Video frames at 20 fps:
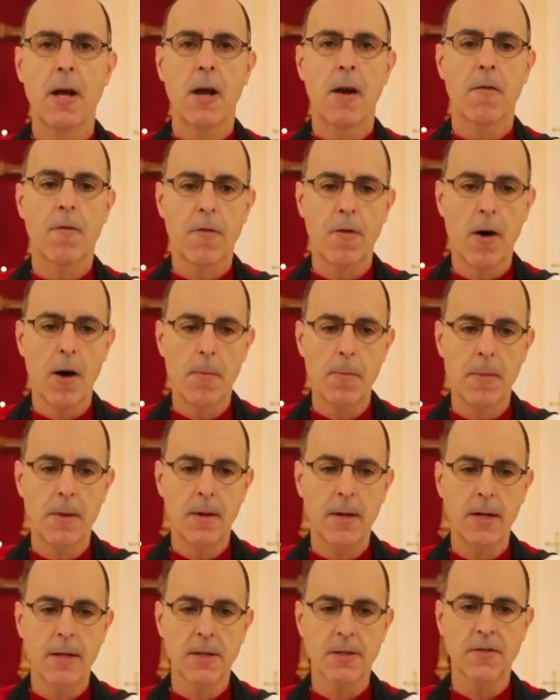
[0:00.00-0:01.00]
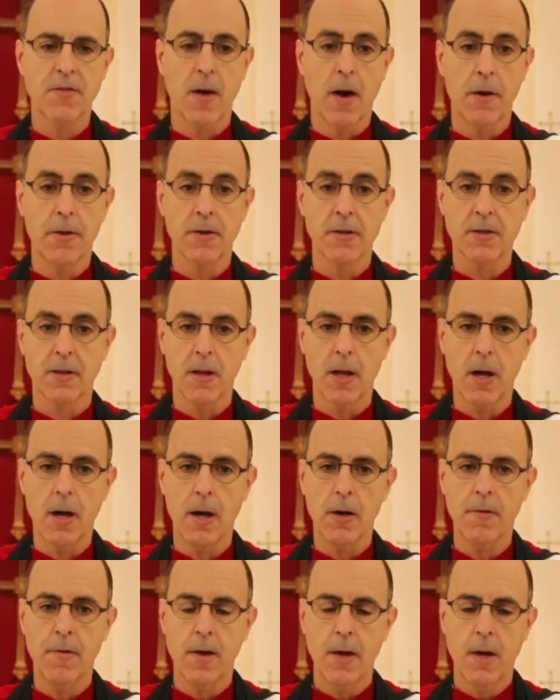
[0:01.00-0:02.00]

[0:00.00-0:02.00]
from his father's love,